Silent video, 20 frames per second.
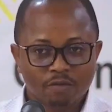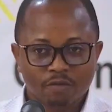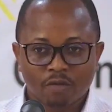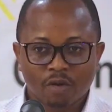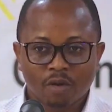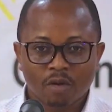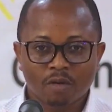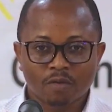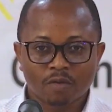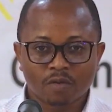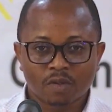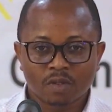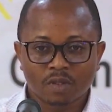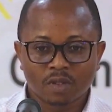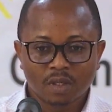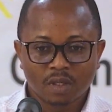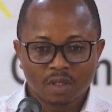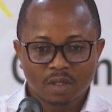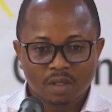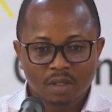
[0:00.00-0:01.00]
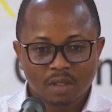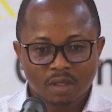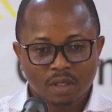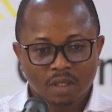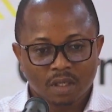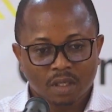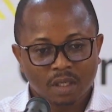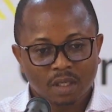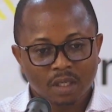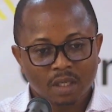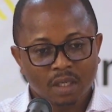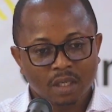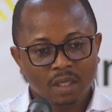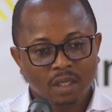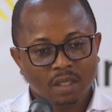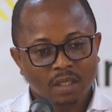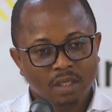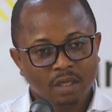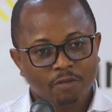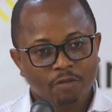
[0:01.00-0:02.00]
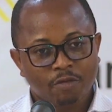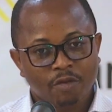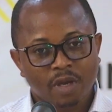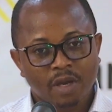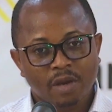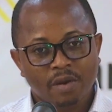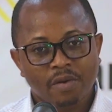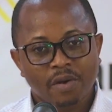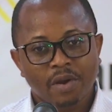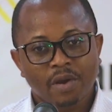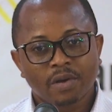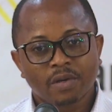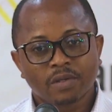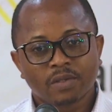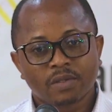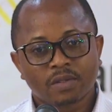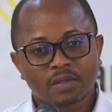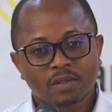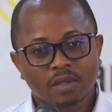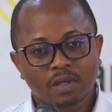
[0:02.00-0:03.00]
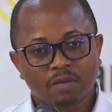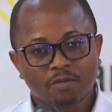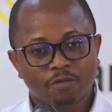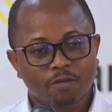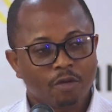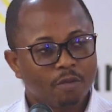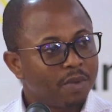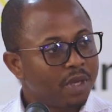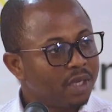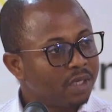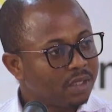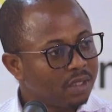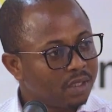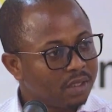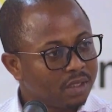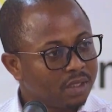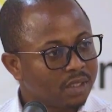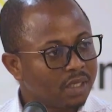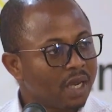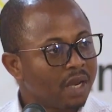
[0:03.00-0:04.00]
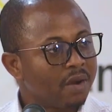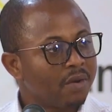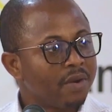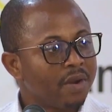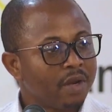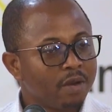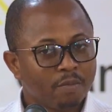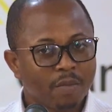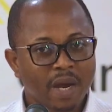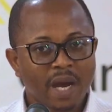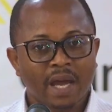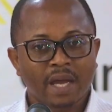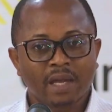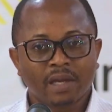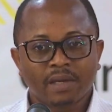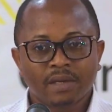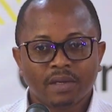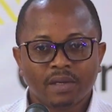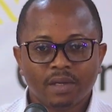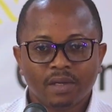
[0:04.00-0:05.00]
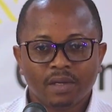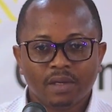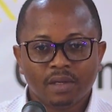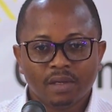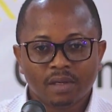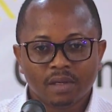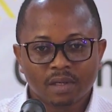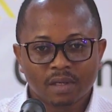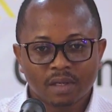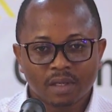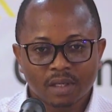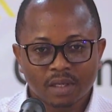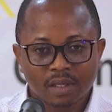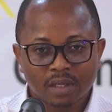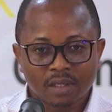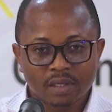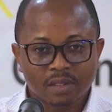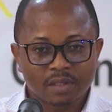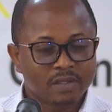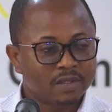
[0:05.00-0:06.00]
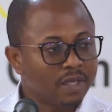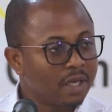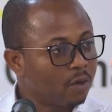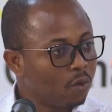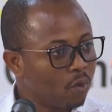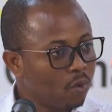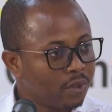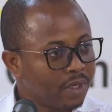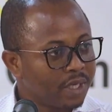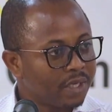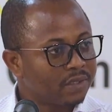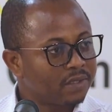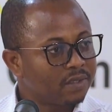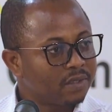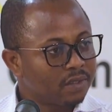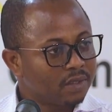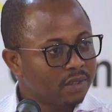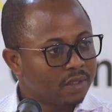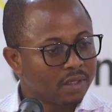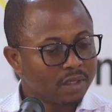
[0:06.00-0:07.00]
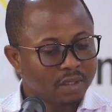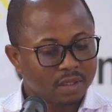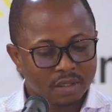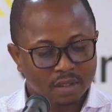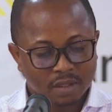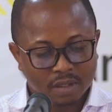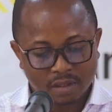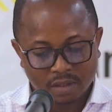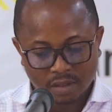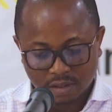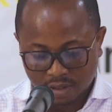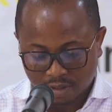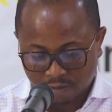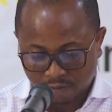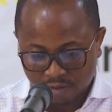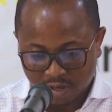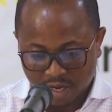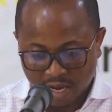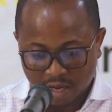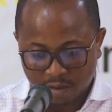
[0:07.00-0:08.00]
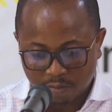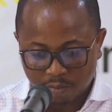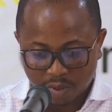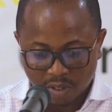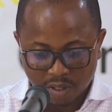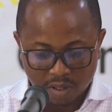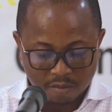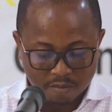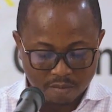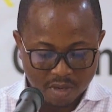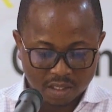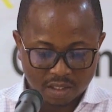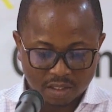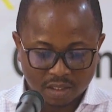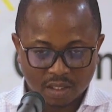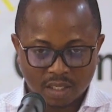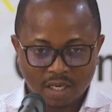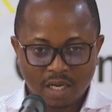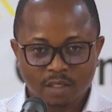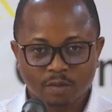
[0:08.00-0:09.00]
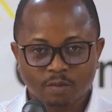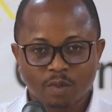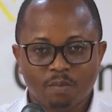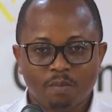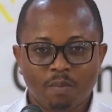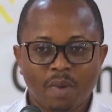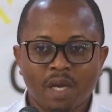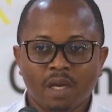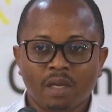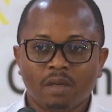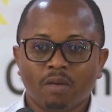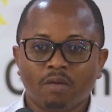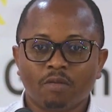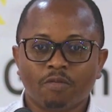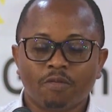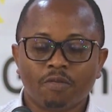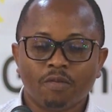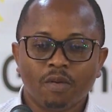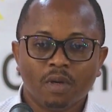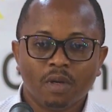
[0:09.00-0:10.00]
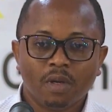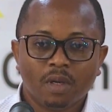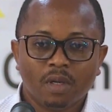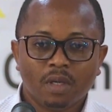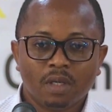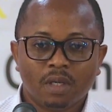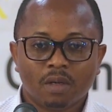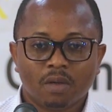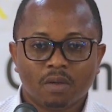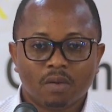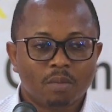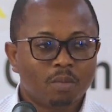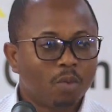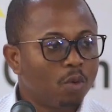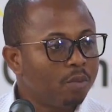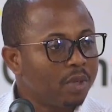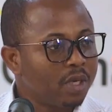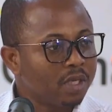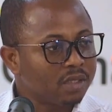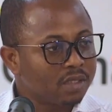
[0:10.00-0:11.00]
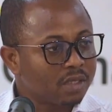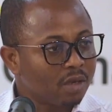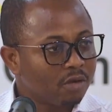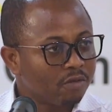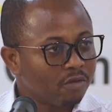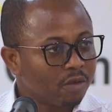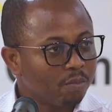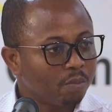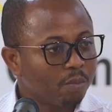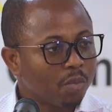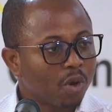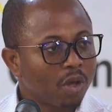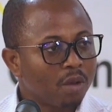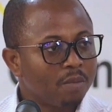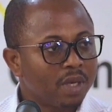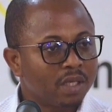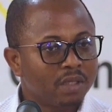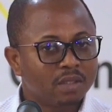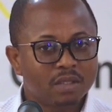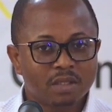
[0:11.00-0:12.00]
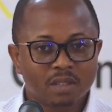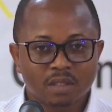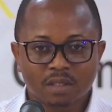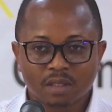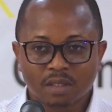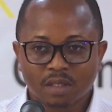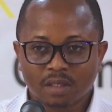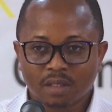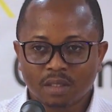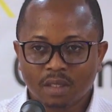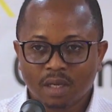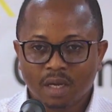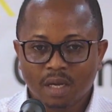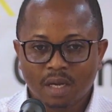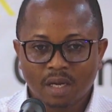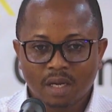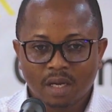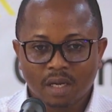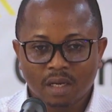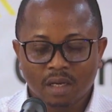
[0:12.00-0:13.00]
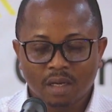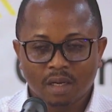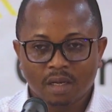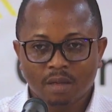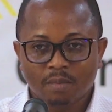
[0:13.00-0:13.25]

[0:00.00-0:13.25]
involves the various information sharing by stakeholders. The VIP mention has been made of the Honorable Minister of Employment and